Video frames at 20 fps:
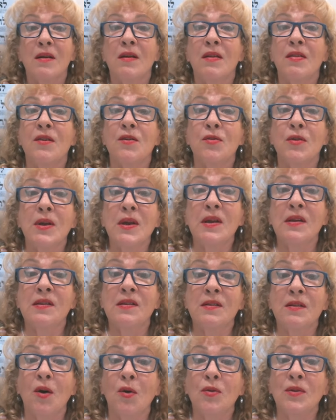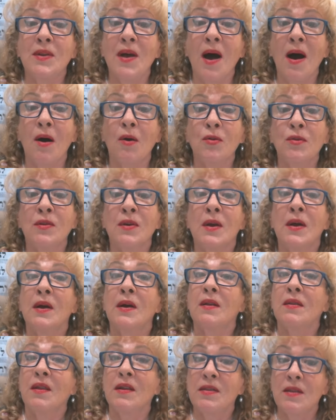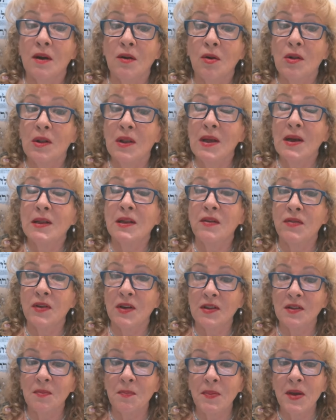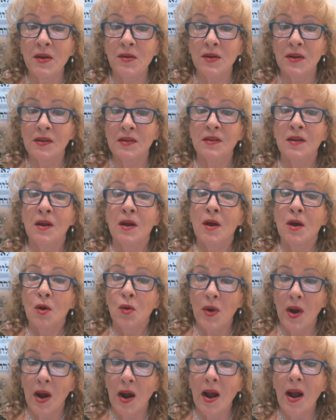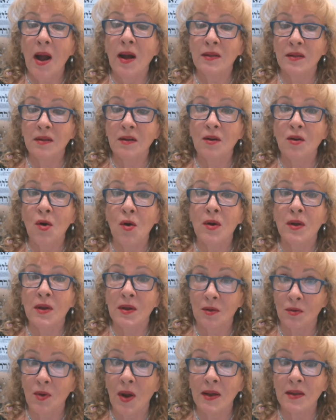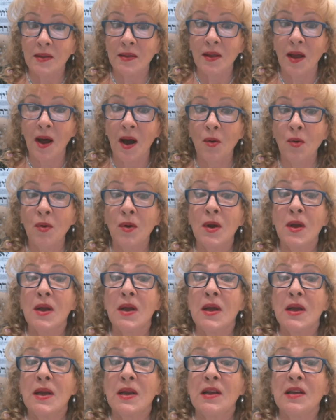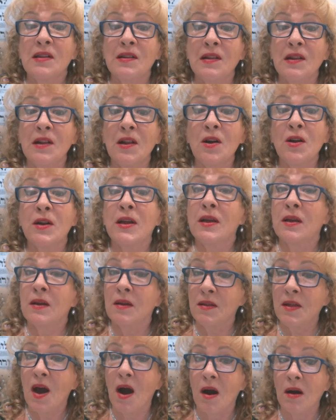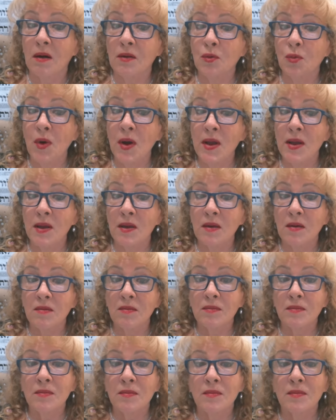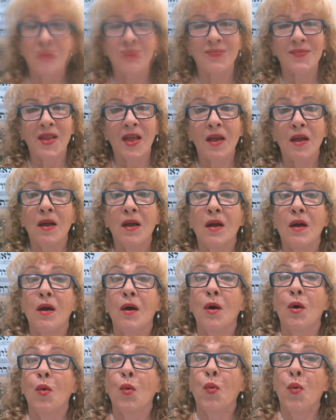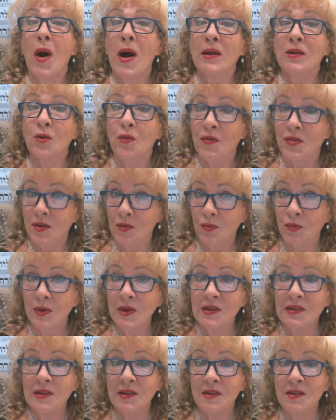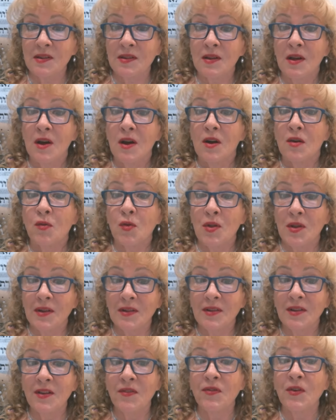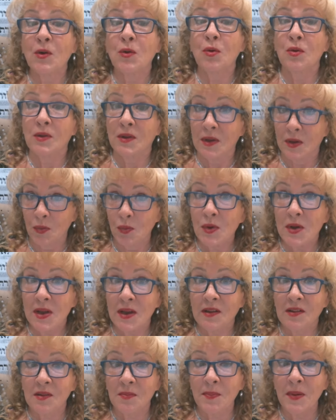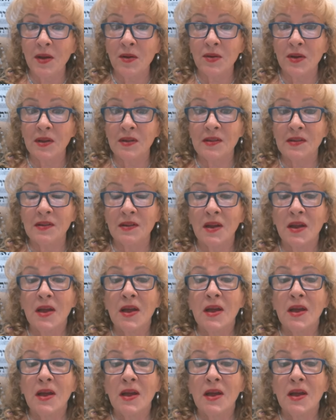There is no doubt that the collective experience we are undergoing right now is learning the hard way. One of the reasons for the difficulty we experience